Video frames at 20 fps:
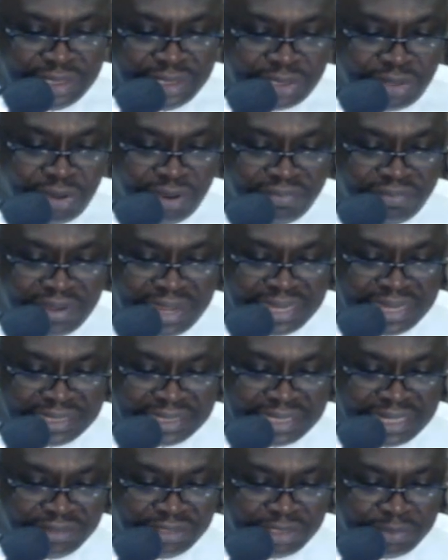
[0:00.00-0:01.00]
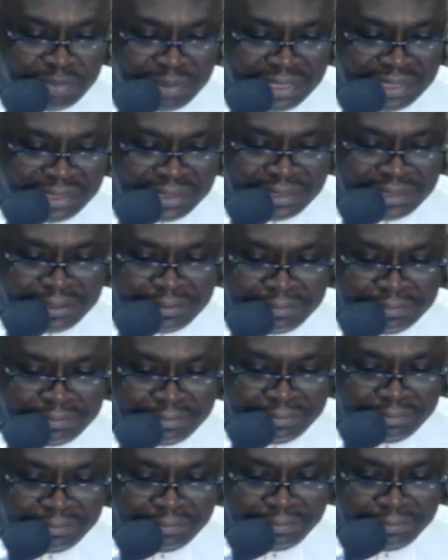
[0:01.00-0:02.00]
discover ourselves, please.
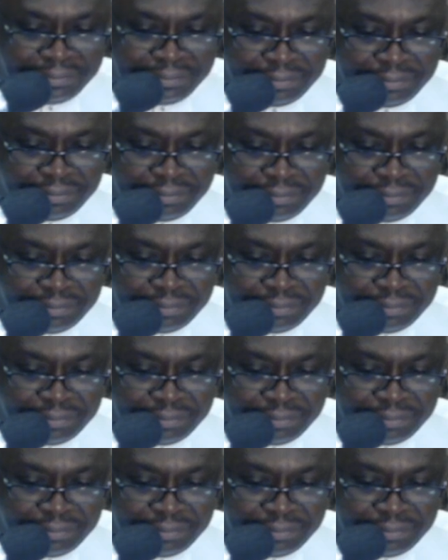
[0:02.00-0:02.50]
Yes, sir.